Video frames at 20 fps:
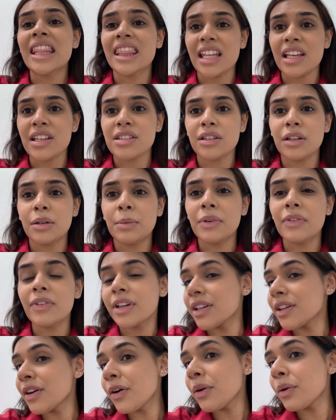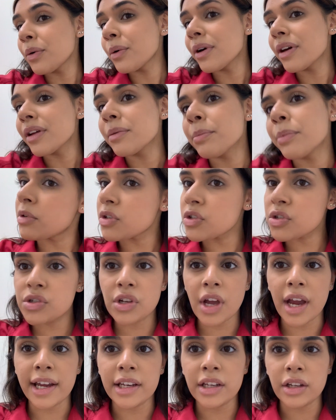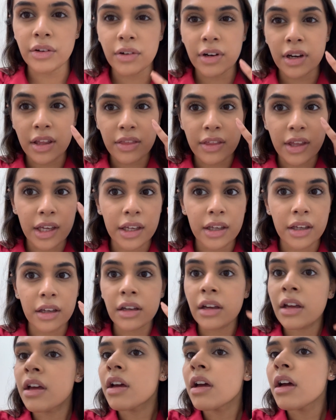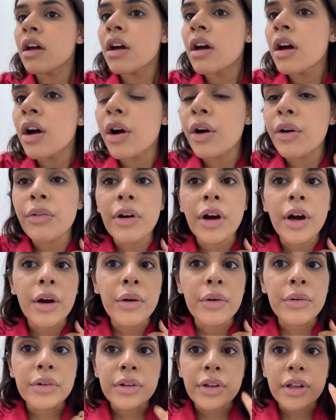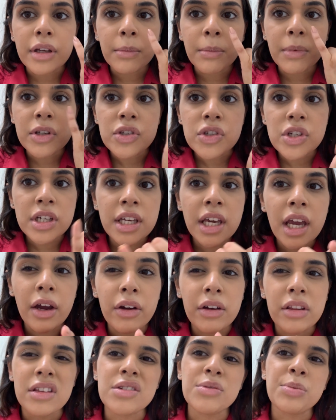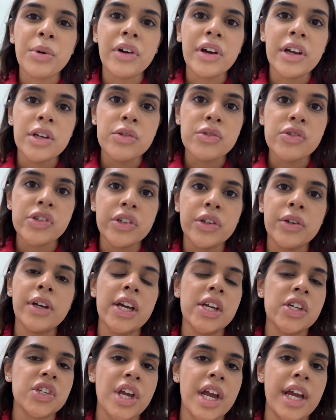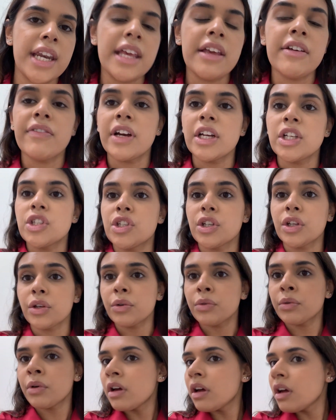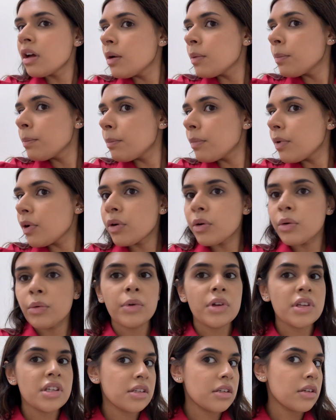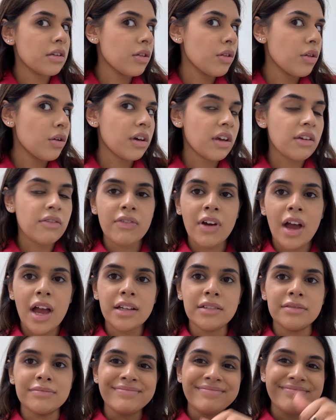That's going to be really awkward. I'm not shiny or anything around like my cheek area. That's where I usually do get shiny if I do we're still looking fine.